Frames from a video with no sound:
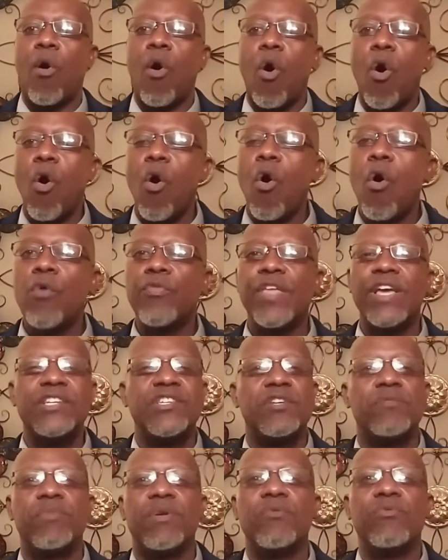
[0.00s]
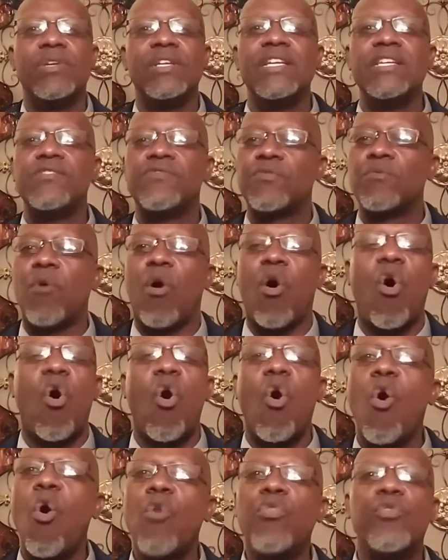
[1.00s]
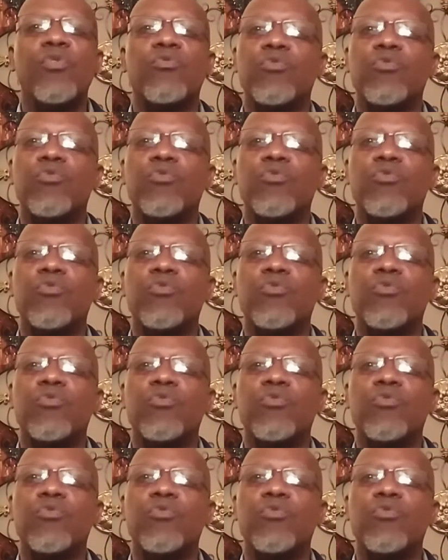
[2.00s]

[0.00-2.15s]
all the